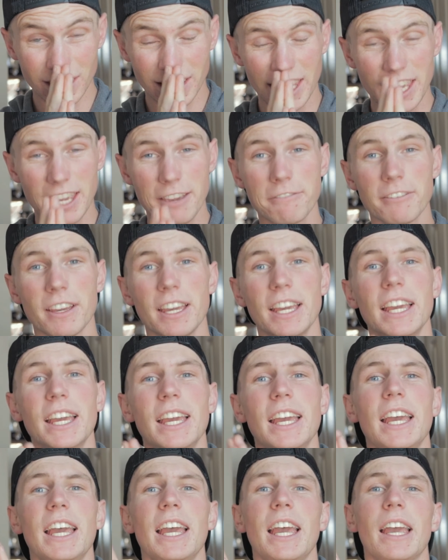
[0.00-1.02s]
If
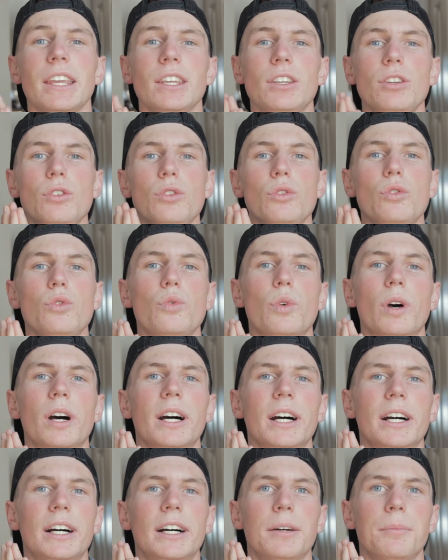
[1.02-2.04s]
you
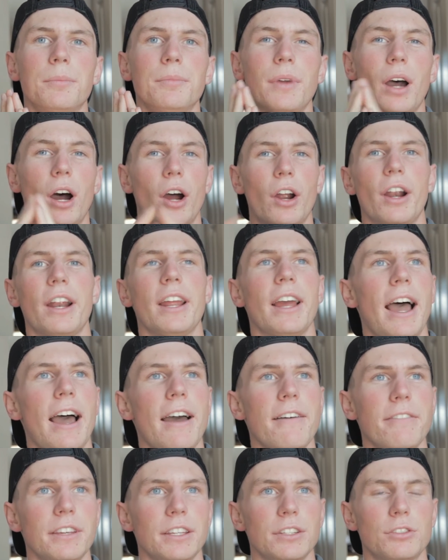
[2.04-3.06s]
are
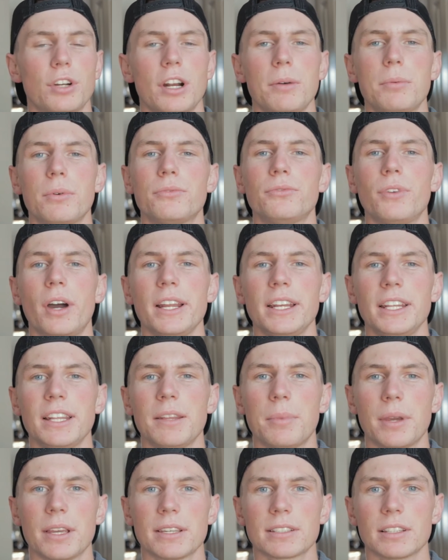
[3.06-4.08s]
having trouble finding the
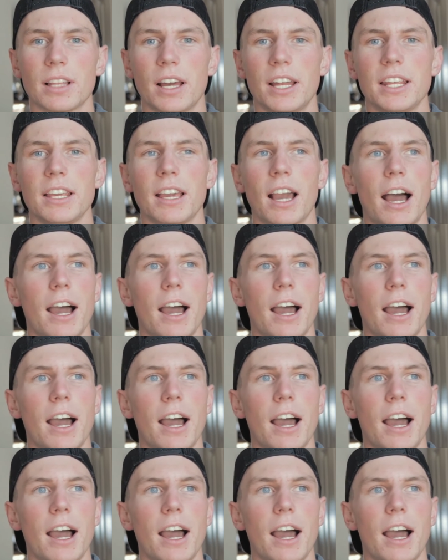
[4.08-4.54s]
best lighting,